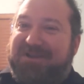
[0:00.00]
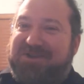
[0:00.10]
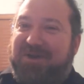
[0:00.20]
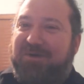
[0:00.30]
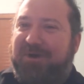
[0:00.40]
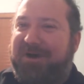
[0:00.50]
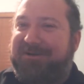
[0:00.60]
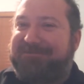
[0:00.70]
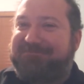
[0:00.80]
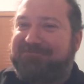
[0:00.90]

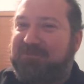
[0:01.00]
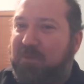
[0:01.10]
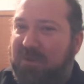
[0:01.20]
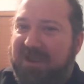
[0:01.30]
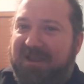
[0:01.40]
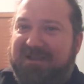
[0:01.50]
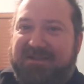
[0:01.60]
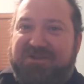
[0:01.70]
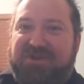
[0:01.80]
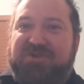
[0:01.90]
So
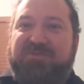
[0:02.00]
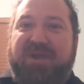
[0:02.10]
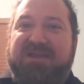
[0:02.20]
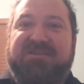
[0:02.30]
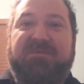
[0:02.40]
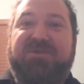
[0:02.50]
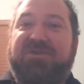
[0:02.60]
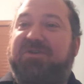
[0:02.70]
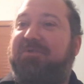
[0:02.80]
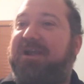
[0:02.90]
let's just pass the
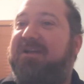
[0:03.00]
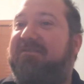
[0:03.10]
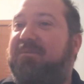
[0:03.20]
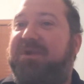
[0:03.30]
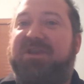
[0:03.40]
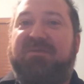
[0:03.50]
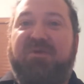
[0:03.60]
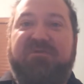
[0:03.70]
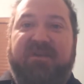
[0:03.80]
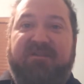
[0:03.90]
material around. Everybody can
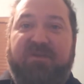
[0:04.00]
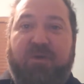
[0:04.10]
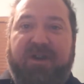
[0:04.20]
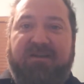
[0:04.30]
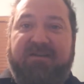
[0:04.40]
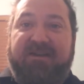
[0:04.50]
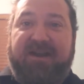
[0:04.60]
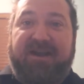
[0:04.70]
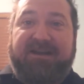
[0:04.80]
move it everywhere, and